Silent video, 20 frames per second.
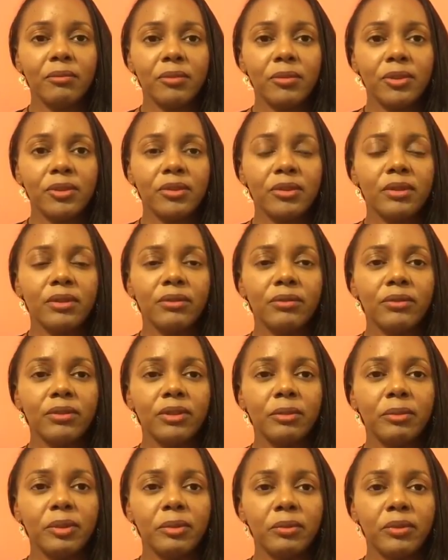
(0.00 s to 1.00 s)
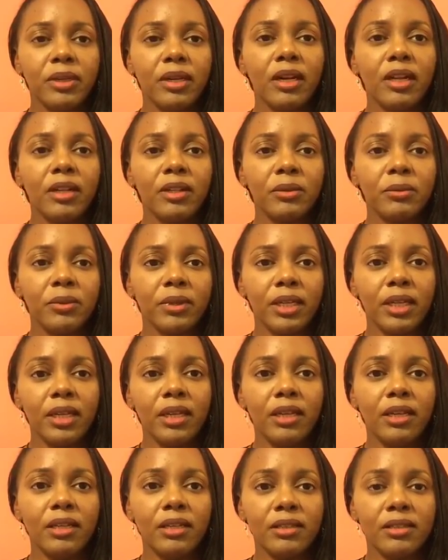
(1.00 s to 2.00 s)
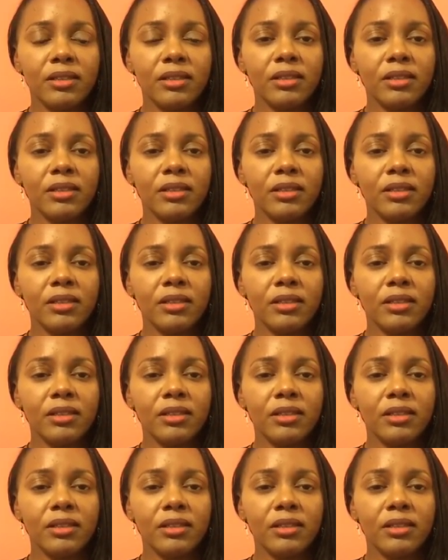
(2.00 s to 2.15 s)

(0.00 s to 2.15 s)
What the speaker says: Most of the free people of color were Indians.